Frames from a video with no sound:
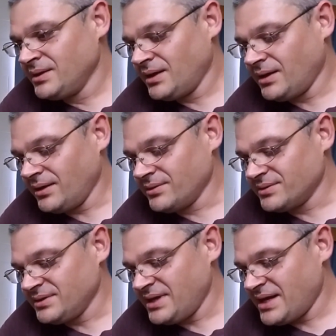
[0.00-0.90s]
Other
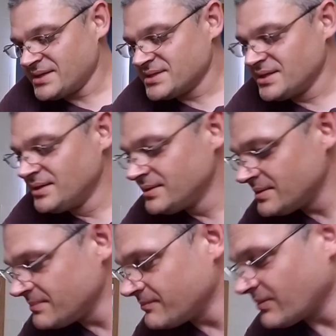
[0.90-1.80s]
than that,
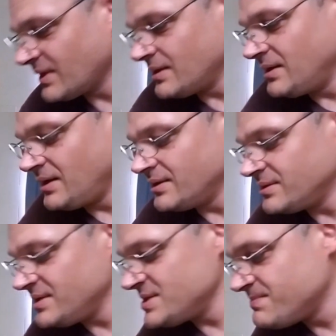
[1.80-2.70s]

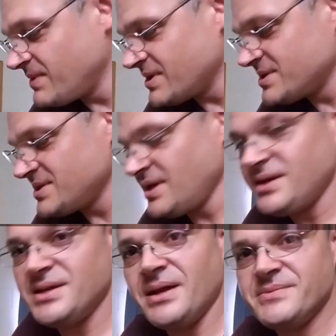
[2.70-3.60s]
these buttons,
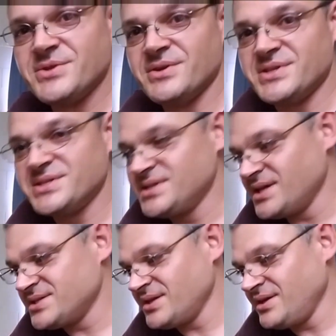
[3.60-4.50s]
I'm sure it just
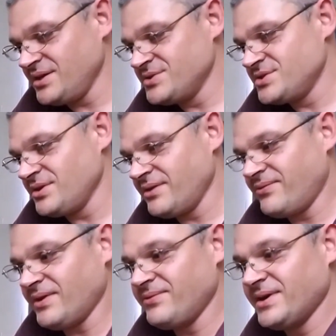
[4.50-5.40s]
takes getting used to.
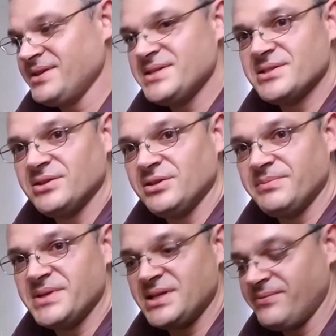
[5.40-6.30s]
I find these a little
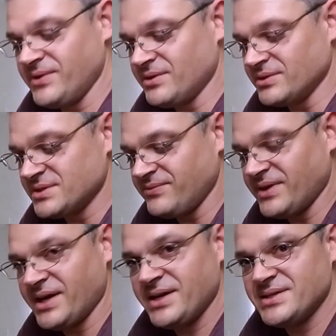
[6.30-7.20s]
bit difficult to
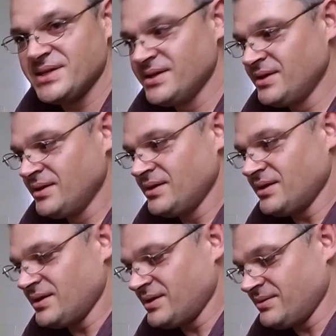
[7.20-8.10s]
find,
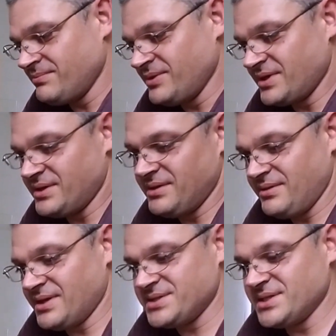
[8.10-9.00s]
but
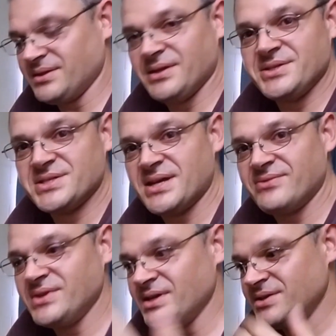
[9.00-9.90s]
that's something I just
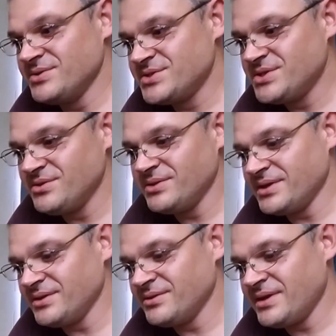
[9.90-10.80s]
have to get used to,
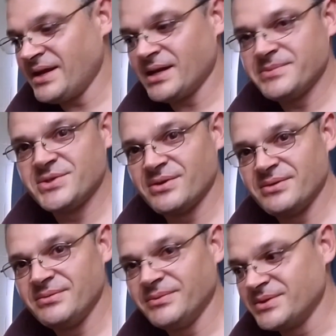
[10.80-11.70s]
get good at. I'm sure
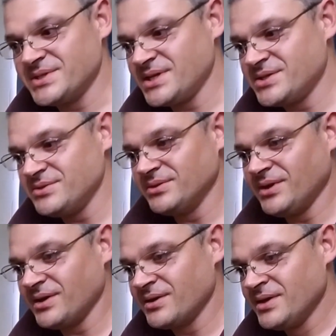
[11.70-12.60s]
it won't take too
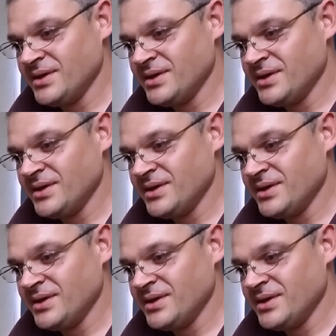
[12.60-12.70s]
long.